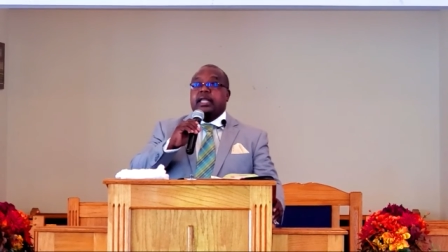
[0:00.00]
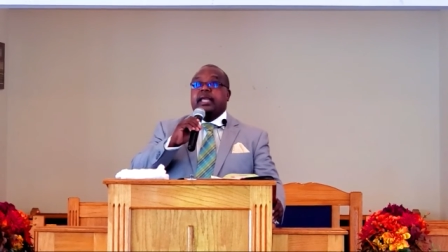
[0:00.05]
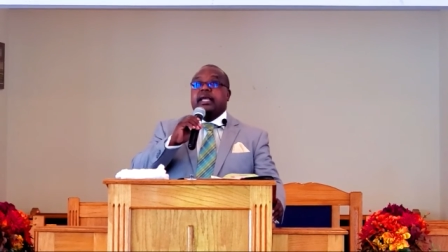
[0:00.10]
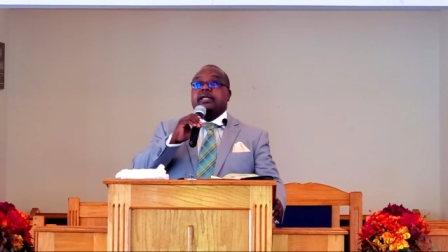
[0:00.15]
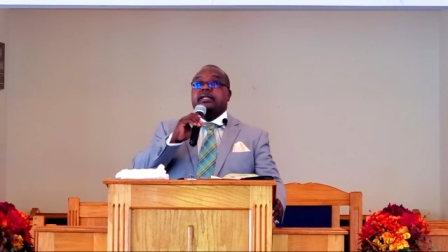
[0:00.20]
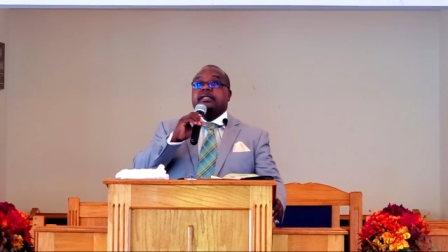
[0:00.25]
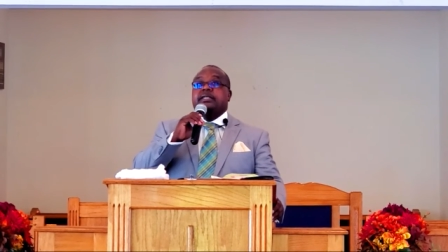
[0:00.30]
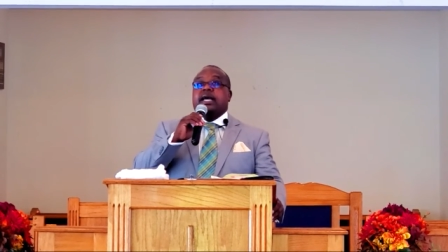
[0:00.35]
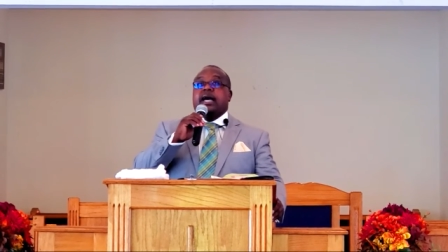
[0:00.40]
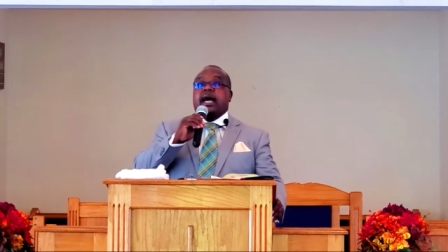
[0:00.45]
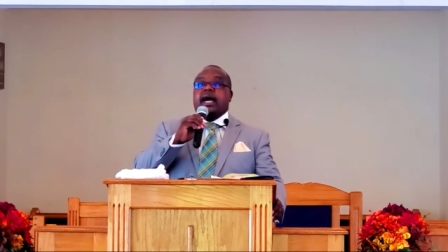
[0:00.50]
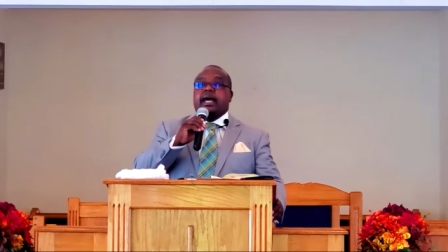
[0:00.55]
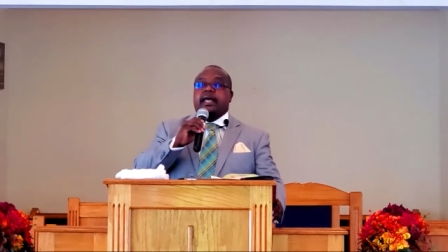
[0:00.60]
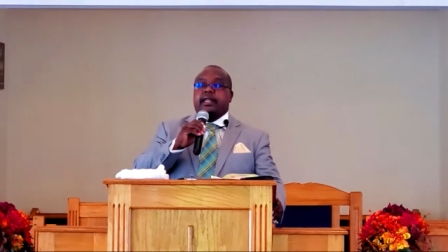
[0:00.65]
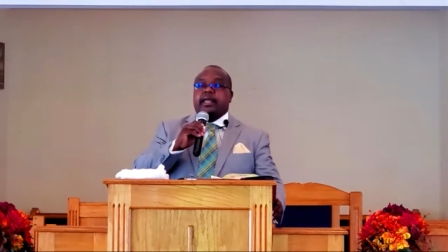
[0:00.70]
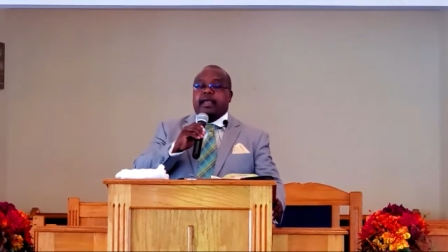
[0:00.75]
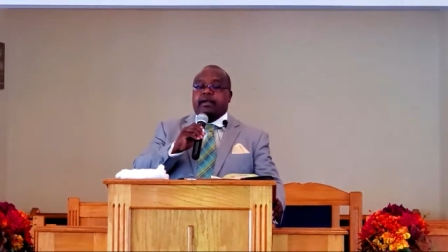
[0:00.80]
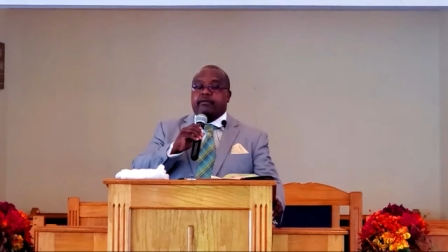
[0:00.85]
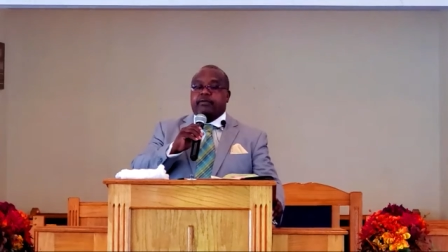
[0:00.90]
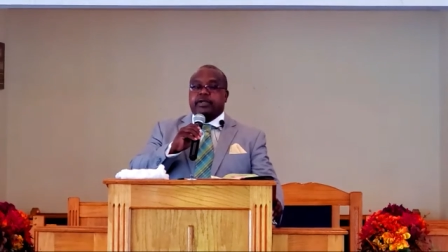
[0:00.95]
lay
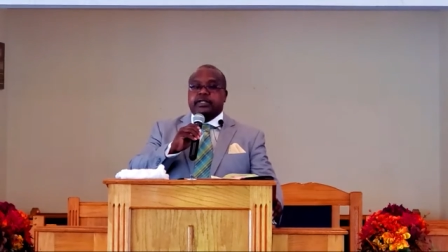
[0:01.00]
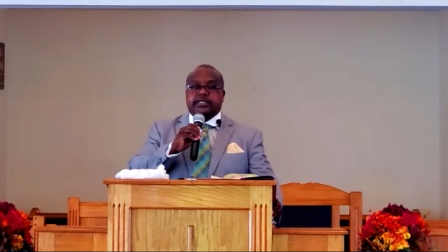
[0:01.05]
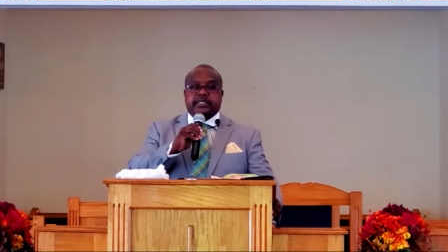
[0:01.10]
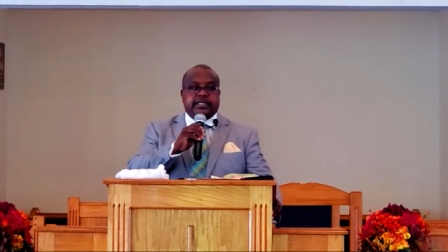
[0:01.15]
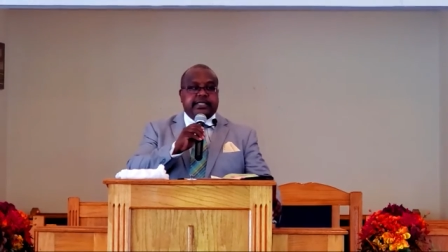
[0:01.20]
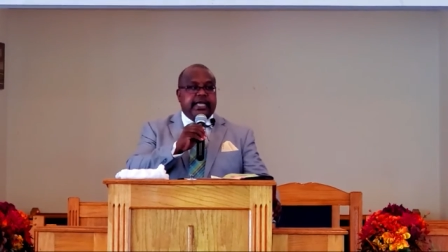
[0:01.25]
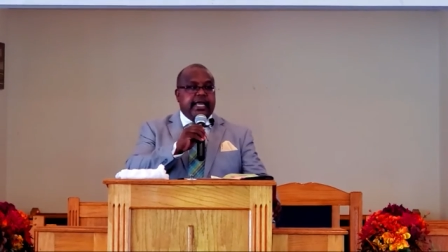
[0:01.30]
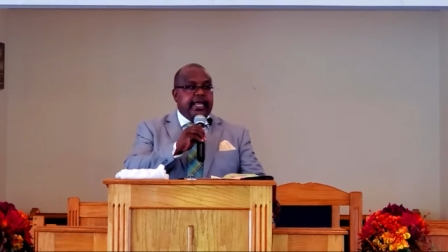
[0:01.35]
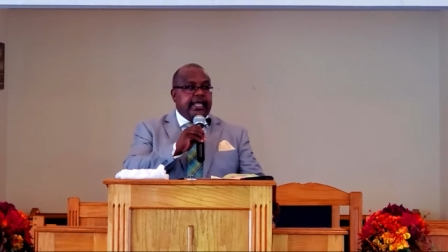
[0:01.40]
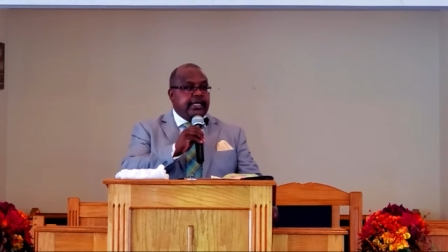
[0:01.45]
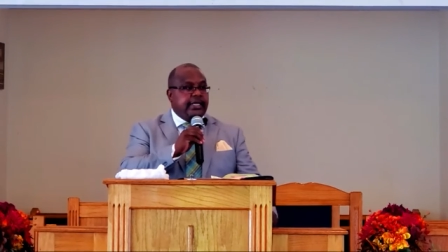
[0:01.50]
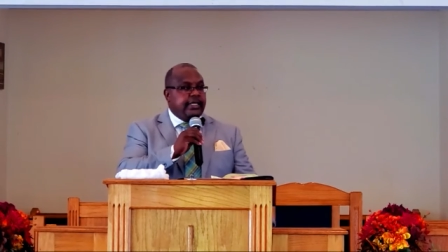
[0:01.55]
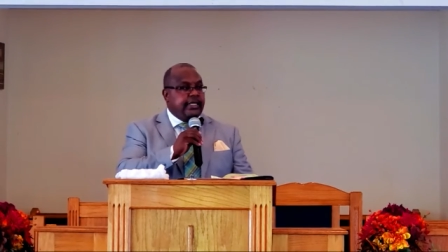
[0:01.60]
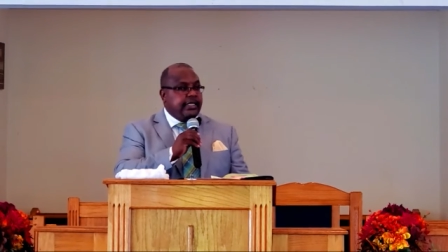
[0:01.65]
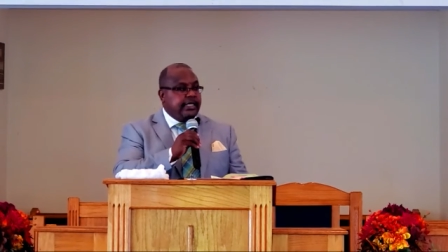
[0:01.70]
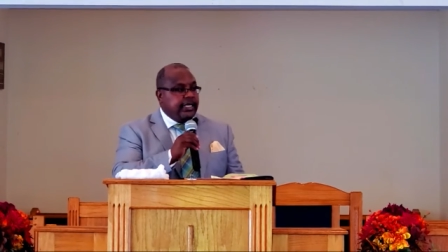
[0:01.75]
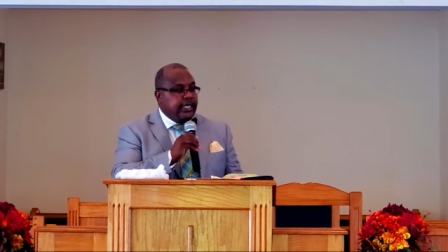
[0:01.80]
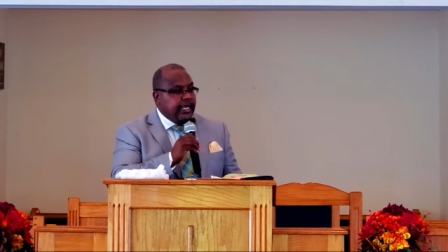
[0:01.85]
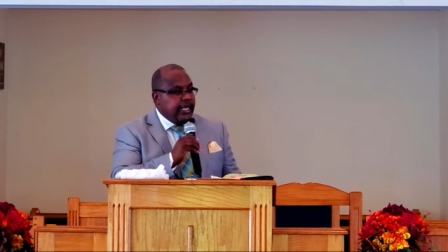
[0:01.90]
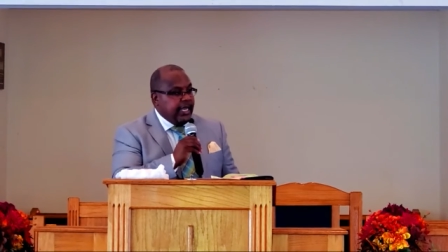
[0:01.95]
aside every
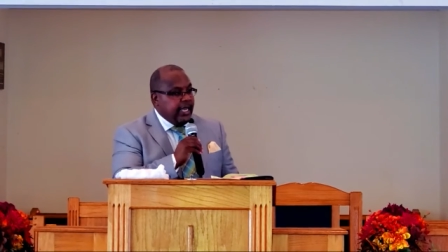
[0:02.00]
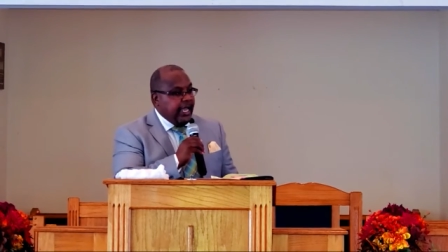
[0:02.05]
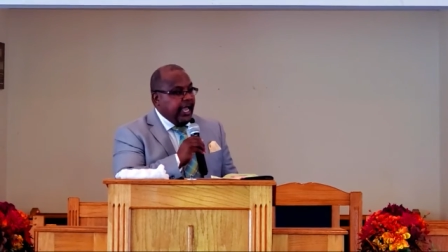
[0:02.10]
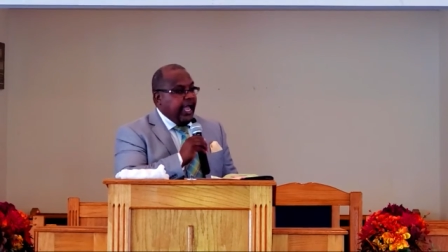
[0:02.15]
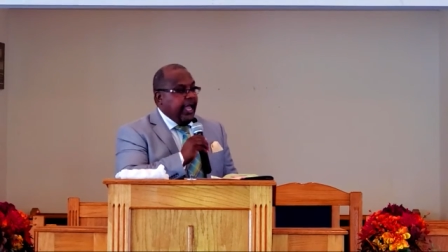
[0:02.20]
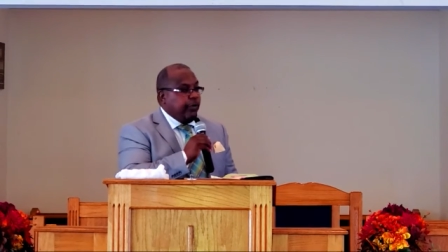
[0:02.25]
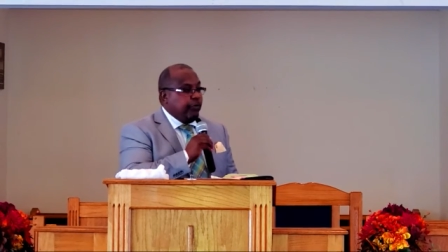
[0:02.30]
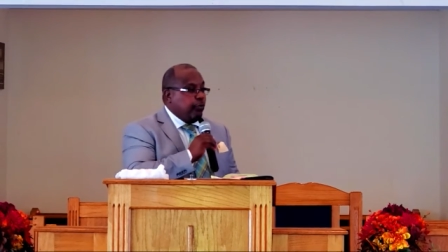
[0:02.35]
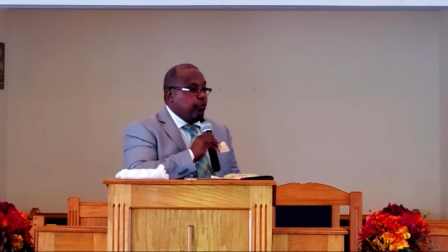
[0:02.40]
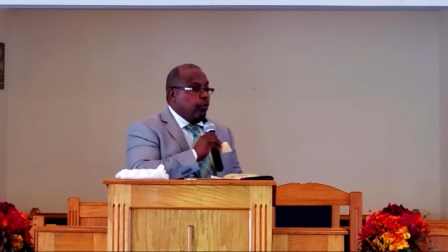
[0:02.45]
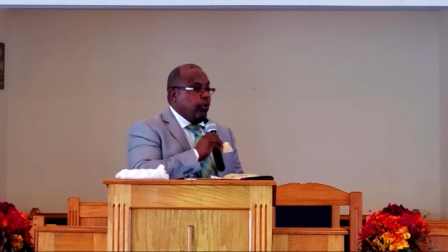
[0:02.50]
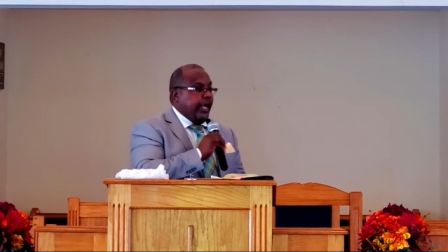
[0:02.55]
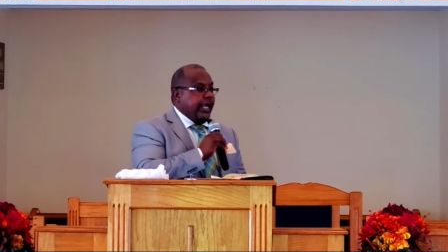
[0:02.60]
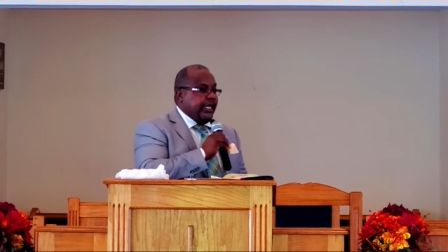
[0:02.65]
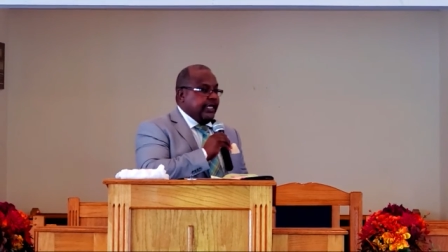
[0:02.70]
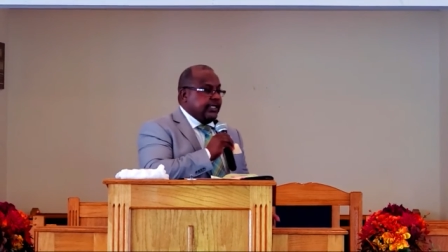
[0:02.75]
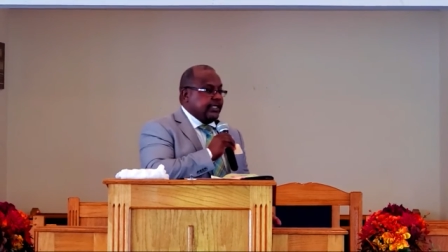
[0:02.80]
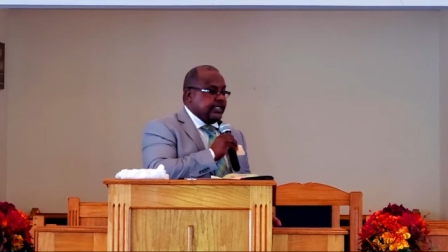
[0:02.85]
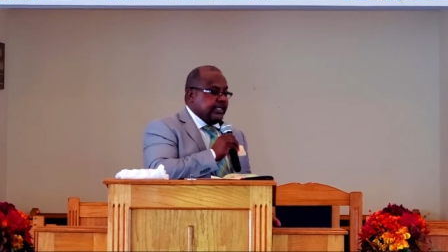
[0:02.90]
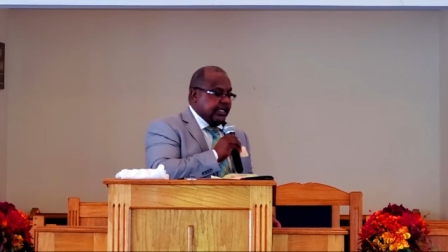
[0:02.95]
sin and
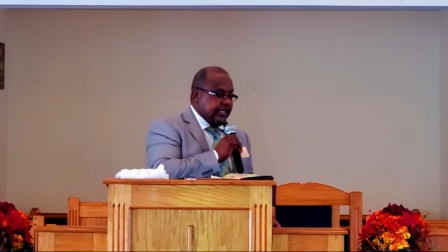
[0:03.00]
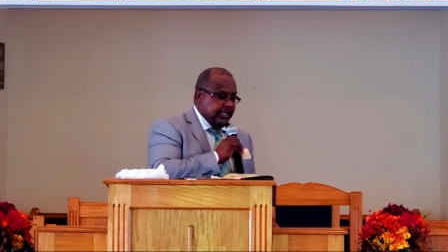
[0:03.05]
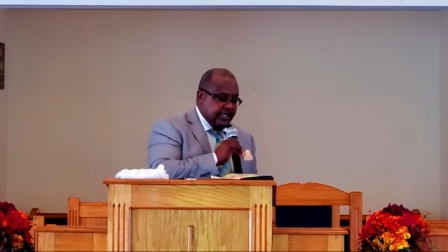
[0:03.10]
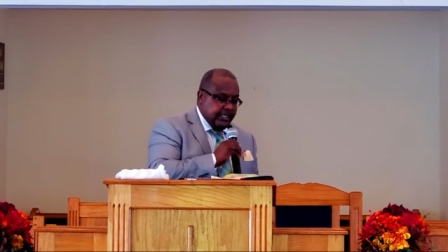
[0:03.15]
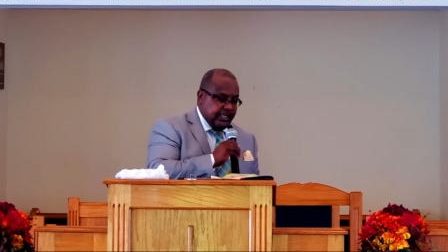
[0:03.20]
wait.